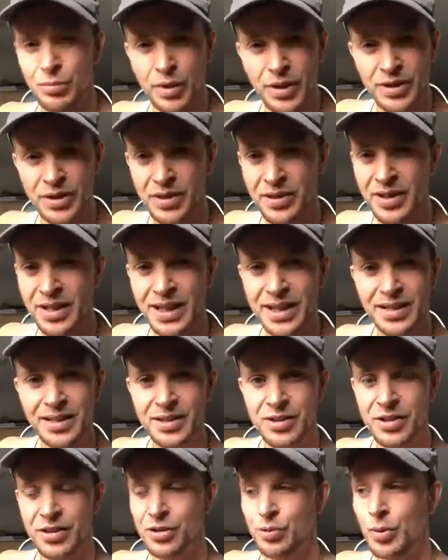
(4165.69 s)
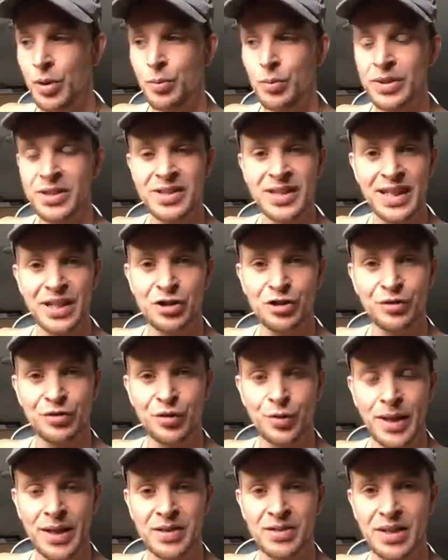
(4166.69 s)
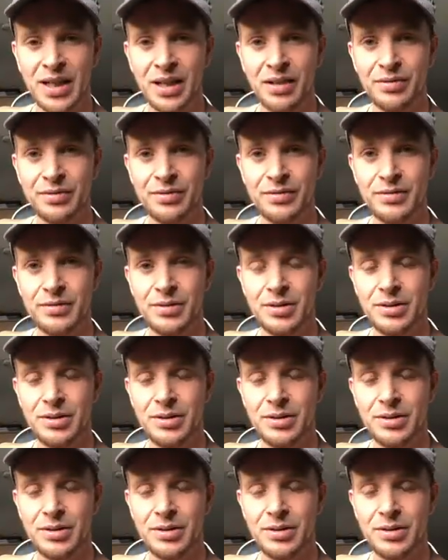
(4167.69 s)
What do you think it does when we say stuff to ourselves?